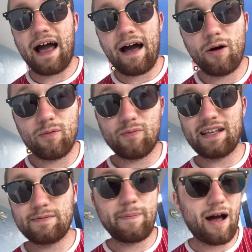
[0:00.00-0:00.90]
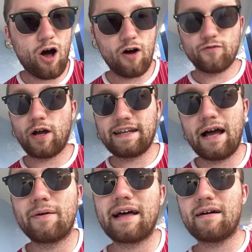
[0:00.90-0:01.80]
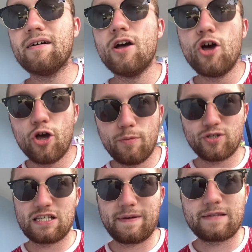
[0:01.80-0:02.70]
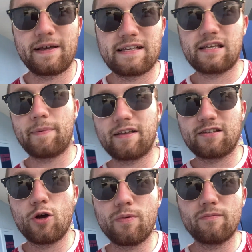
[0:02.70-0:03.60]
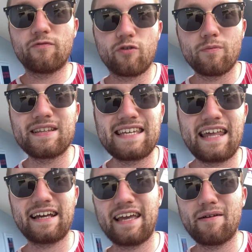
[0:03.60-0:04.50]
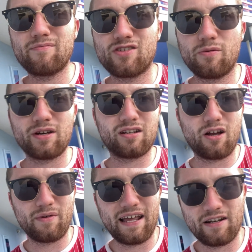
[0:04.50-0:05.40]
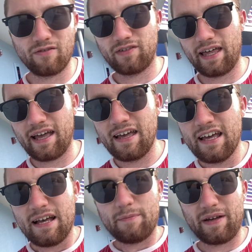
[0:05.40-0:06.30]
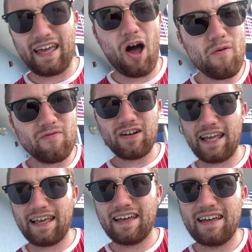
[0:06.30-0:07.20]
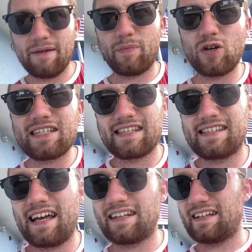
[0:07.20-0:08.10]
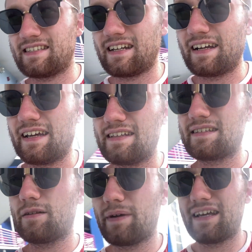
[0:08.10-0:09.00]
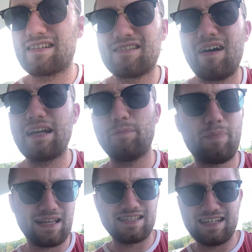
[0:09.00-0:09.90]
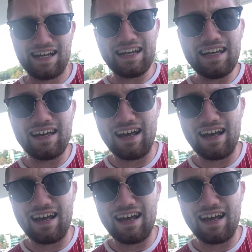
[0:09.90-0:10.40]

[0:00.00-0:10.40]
Our, it's about half nine now, and our Uber's just about to pick us up. It's open from ten A M, so we're gonna go and head over there. But yeah, hopefully, because it's a Saturday today, it's gonna be a slightly better day.